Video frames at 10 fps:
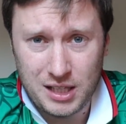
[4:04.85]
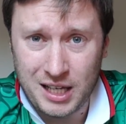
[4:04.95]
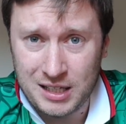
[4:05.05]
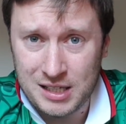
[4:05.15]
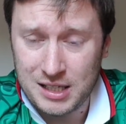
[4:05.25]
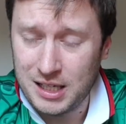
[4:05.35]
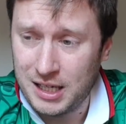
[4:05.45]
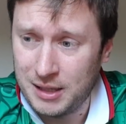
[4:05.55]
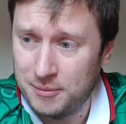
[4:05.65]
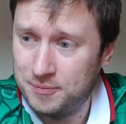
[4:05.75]
and
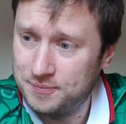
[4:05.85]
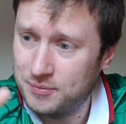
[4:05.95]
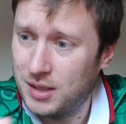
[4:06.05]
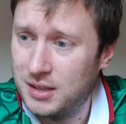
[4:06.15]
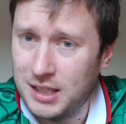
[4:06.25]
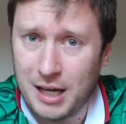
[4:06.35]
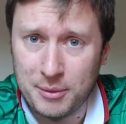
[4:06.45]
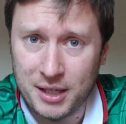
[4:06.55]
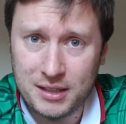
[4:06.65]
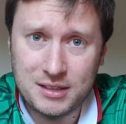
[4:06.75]
the
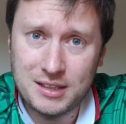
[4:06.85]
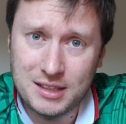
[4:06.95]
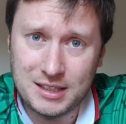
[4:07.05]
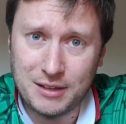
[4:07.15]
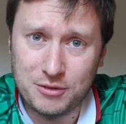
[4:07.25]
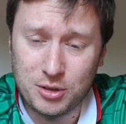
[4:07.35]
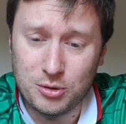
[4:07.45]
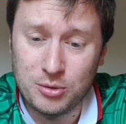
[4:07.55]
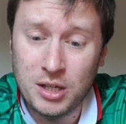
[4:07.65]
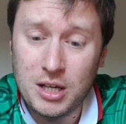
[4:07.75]
Amex this
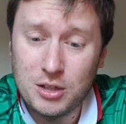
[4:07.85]
afternoon.